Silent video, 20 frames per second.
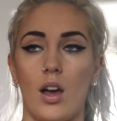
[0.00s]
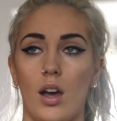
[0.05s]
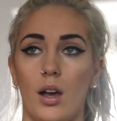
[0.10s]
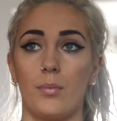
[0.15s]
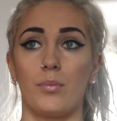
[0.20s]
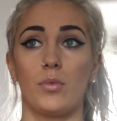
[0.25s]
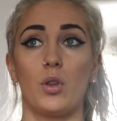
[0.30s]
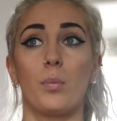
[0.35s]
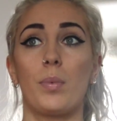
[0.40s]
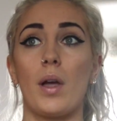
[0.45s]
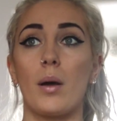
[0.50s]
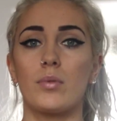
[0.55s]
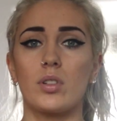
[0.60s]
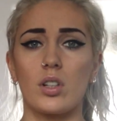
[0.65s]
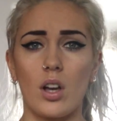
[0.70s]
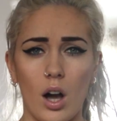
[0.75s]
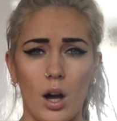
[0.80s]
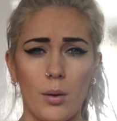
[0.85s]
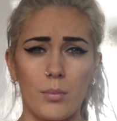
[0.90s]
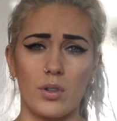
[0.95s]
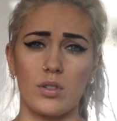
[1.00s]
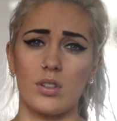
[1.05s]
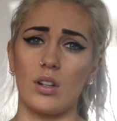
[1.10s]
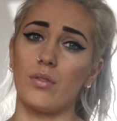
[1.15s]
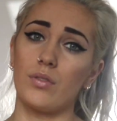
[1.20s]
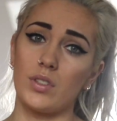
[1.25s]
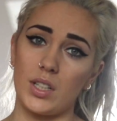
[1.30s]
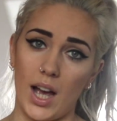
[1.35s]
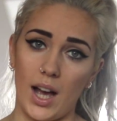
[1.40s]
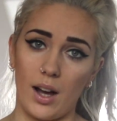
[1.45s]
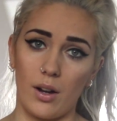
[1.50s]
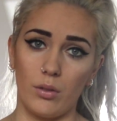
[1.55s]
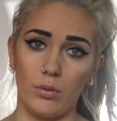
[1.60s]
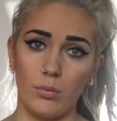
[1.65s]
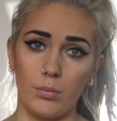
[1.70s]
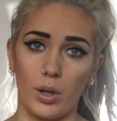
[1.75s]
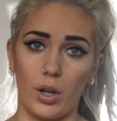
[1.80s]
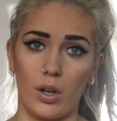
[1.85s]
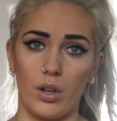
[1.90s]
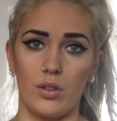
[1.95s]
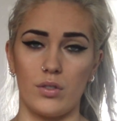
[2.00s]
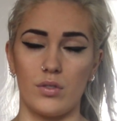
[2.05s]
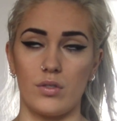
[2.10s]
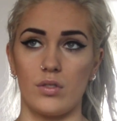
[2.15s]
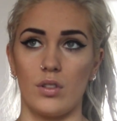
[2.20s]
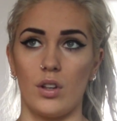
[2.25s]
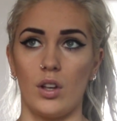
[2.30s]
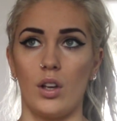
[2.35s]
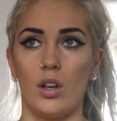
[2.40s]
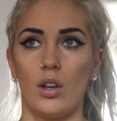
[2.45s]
You'll be able to calm yourself down, because